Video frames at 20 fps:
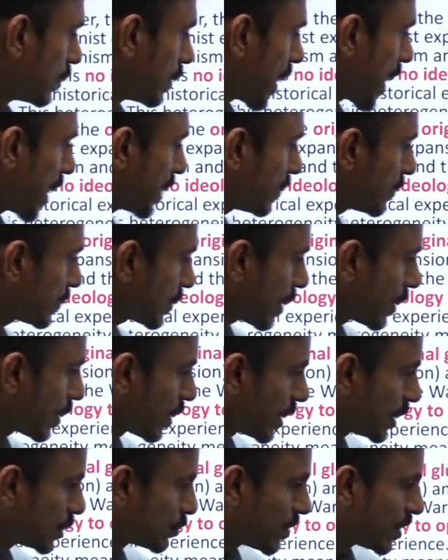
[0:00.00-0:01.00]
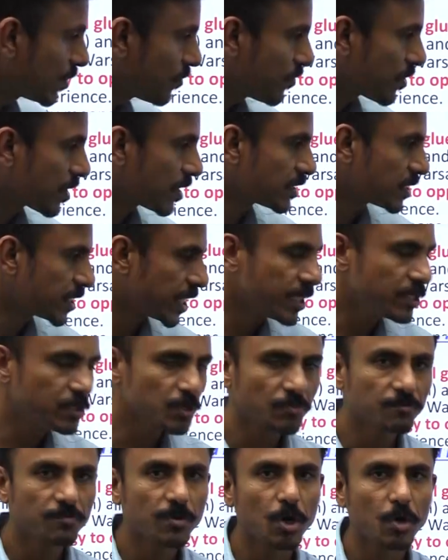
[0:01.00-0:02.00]
and its encouragement for a change
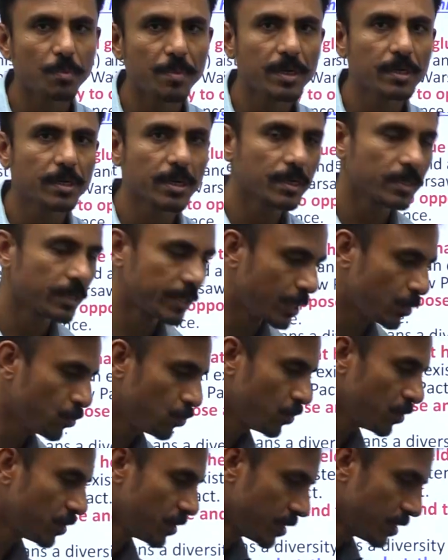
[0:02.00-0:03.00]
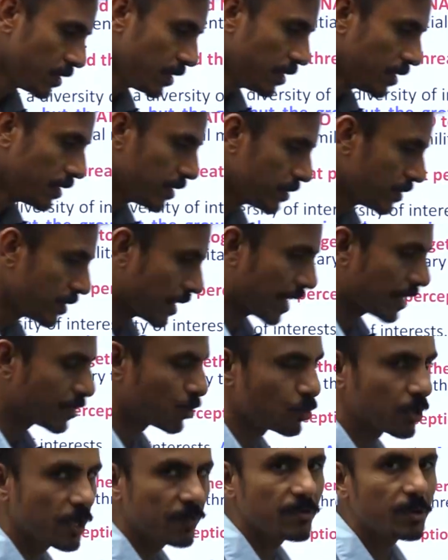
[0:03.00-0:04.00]
of government in Kyiv. And
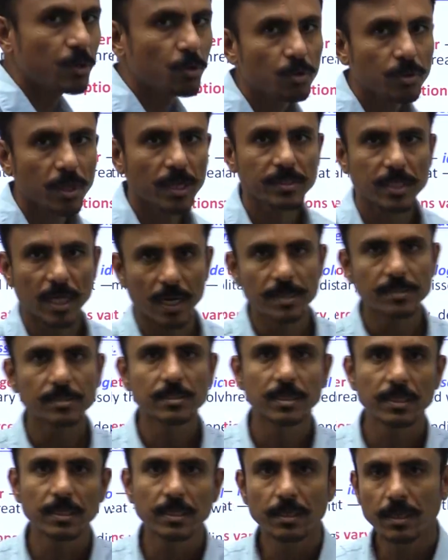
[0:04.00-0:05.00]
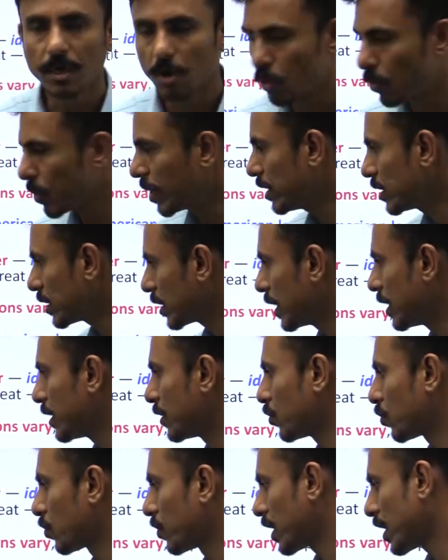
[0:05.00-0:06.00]
today we know that Zelensky government in
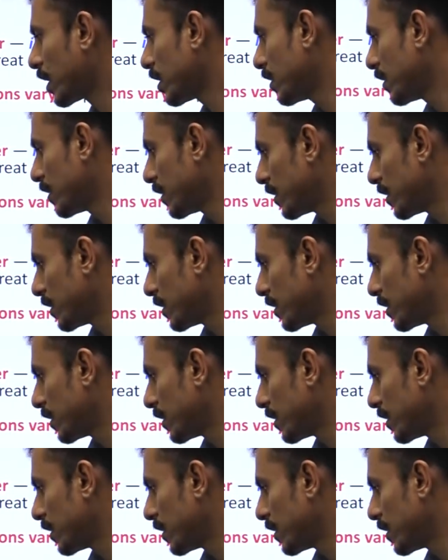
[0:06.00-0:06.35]
Ukraine